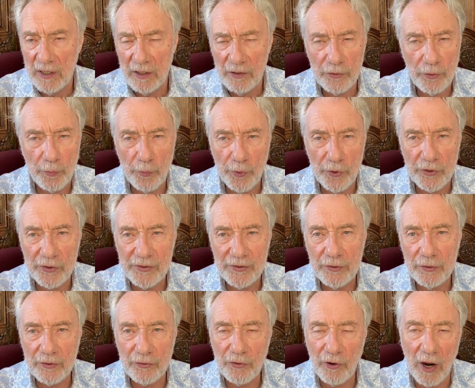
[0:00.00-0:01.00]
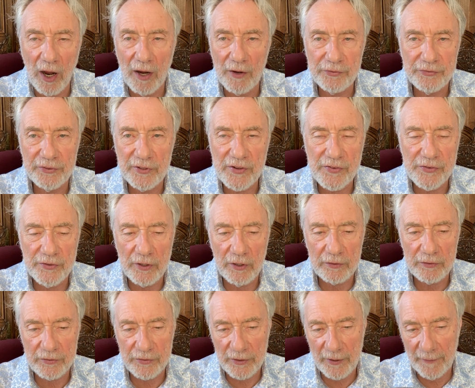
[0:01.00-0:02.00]
The word graph is
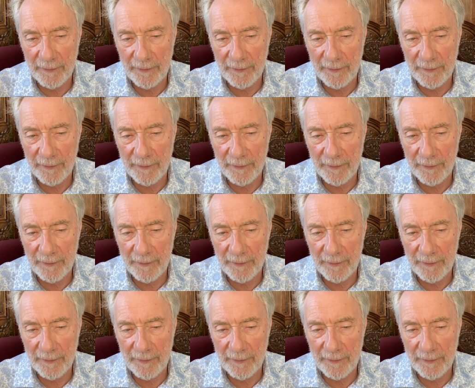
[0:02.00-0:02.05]
not